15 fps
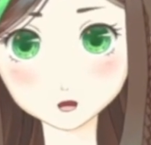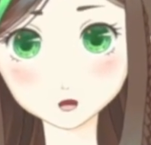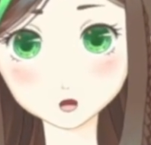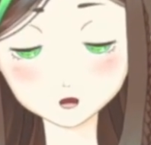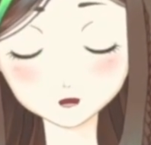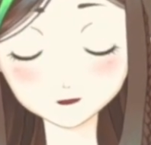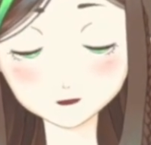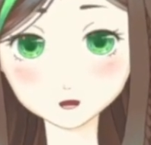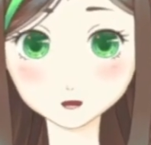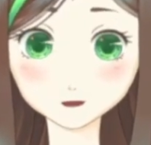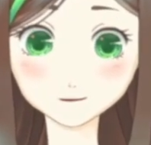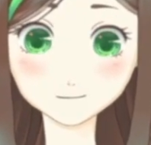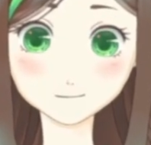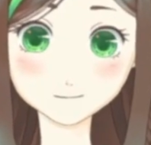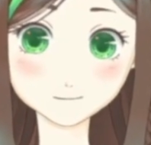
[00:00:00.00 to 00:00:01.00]
That, the
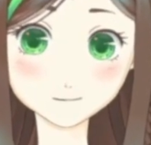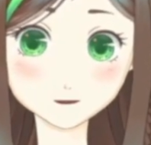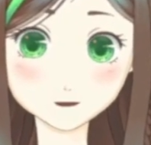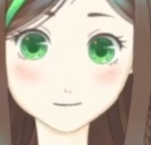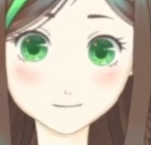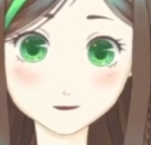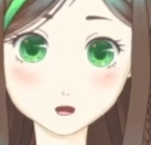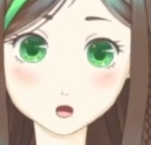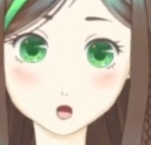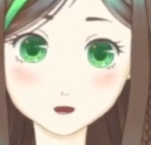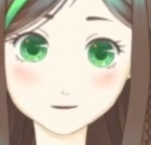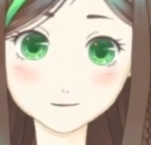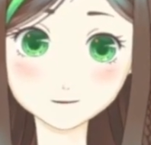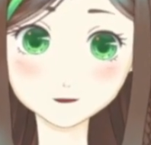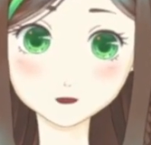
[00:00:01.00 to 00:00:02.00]
last one, I did
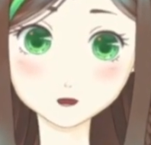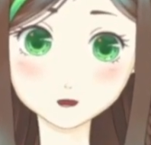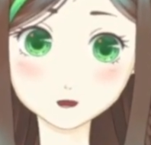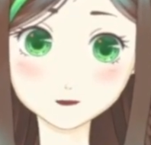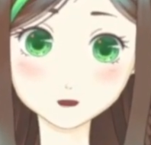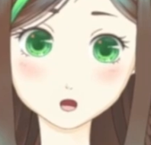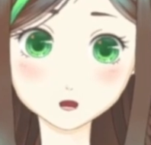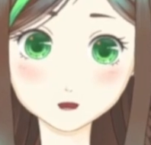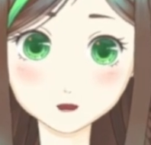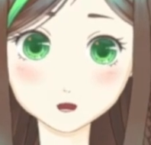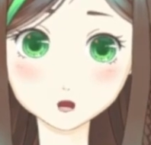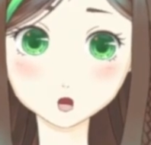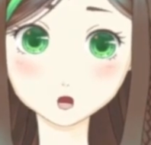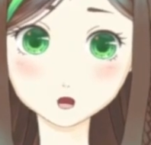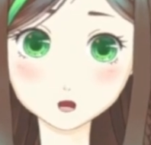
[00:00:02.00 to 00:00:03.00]
here as well.
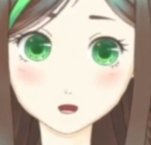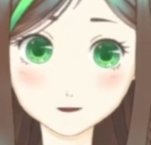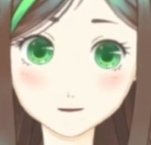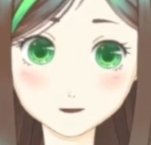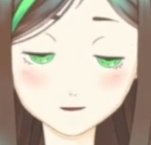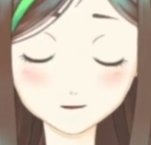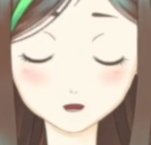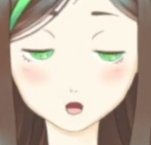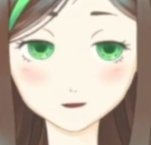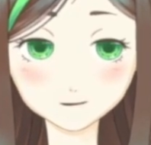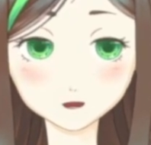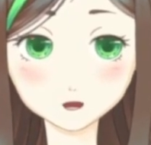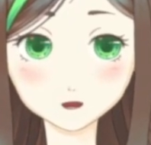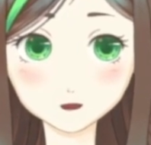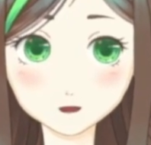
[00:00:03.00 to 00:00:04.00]
Since we have a
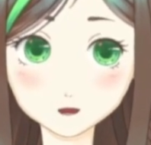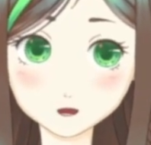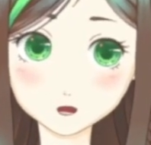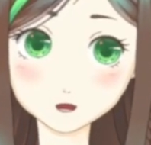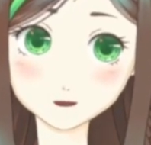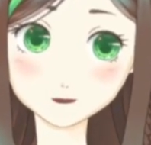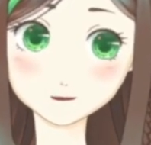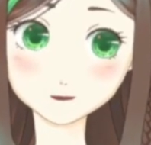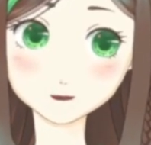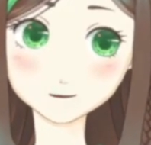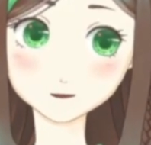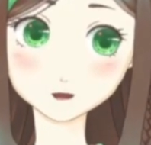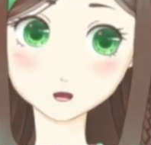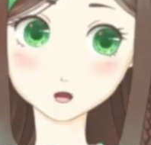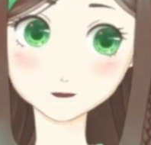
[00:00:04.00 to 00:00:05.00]
strong desert sun
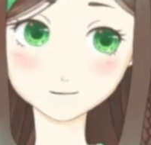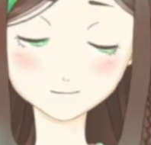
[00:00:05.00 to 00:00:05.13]
shining on the